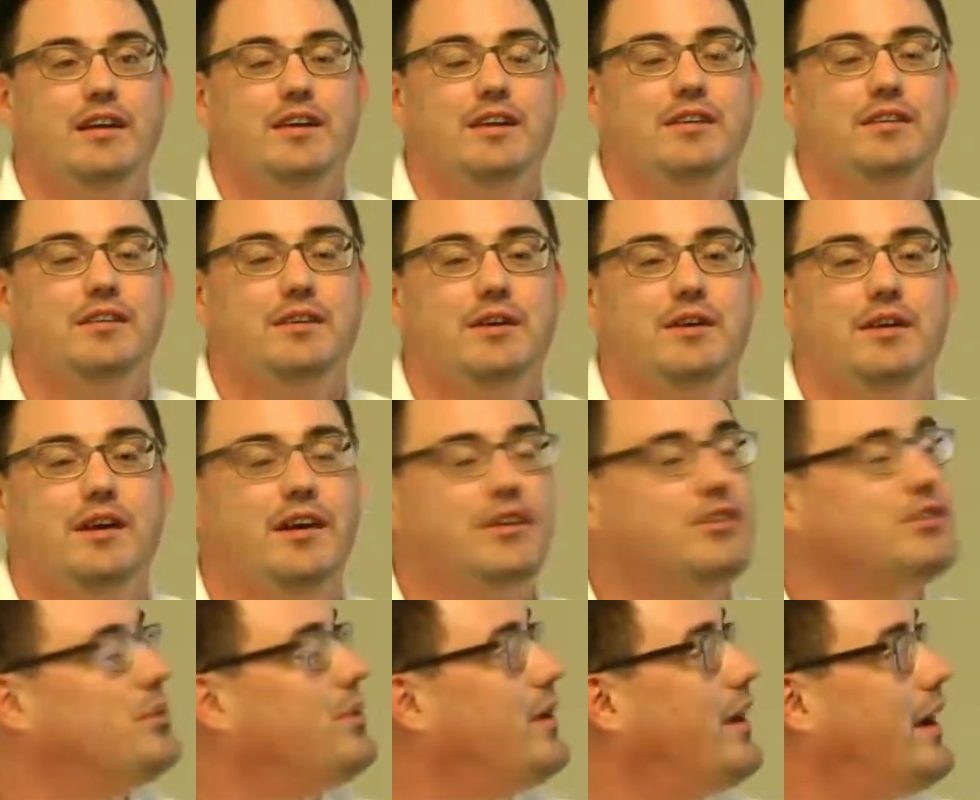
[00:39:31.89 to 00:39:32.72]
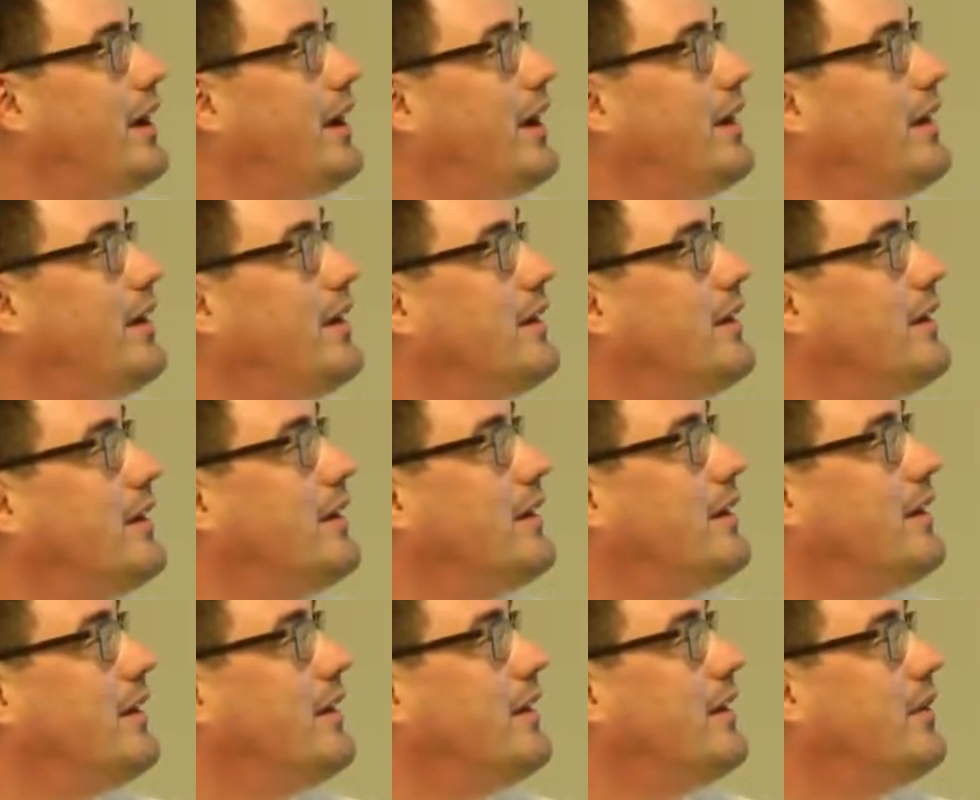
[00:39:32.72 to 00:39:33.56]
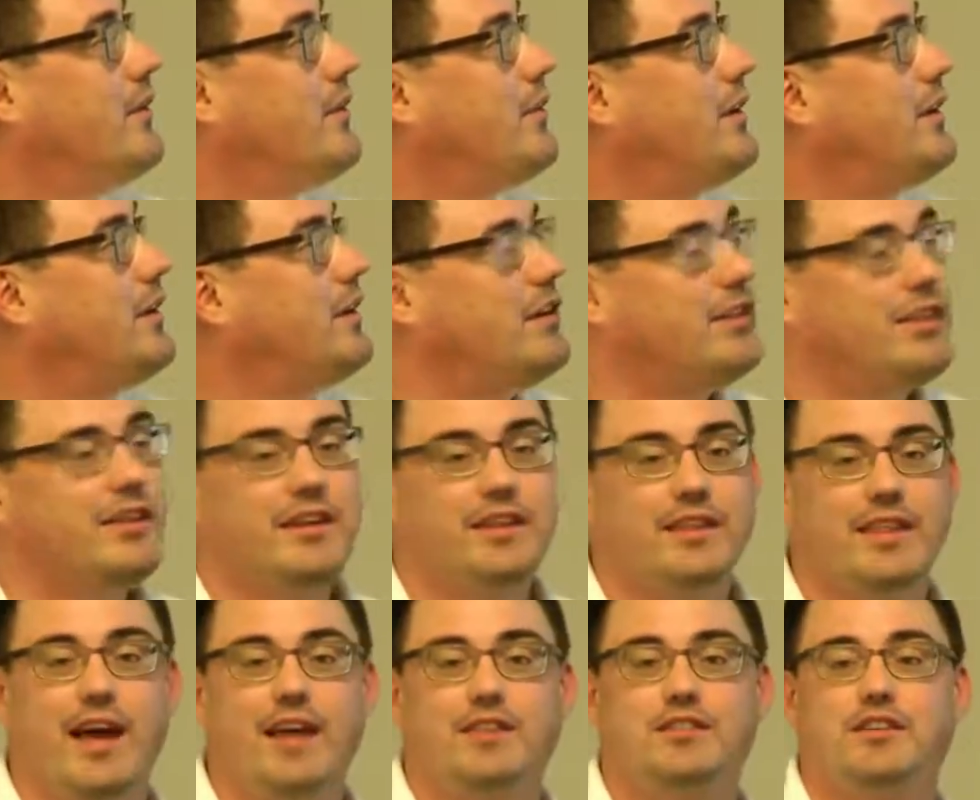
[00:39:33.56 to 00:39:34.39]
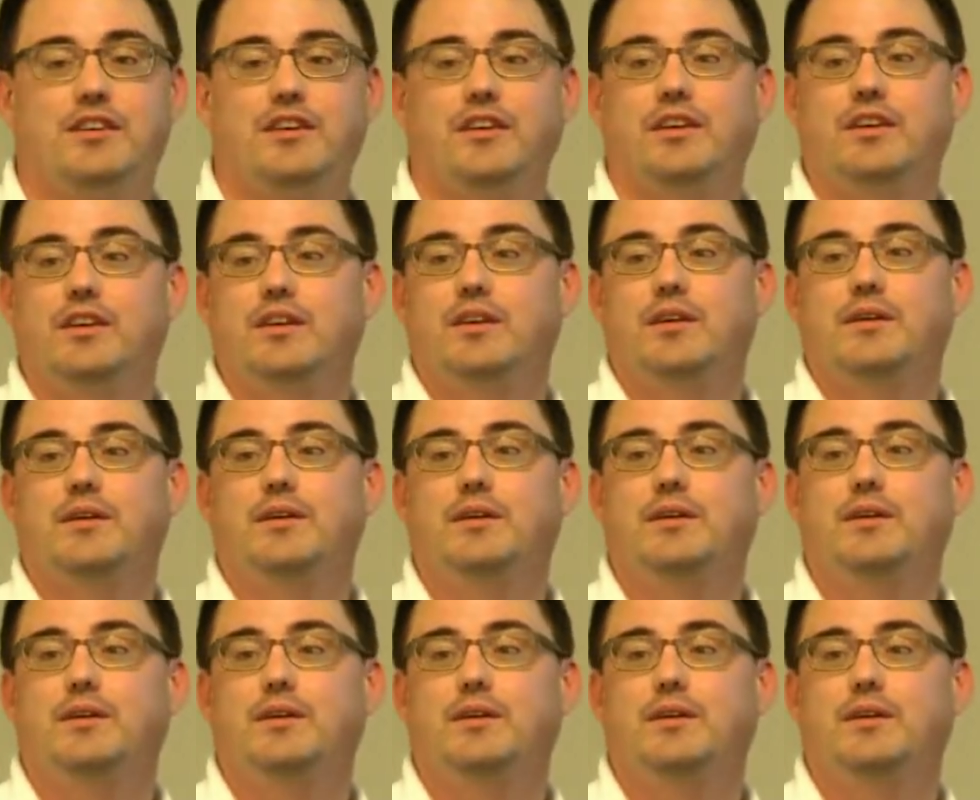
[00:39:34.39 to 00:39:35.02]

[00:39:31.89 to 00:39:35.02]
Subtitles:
So here's a way. What do you think that's going to do?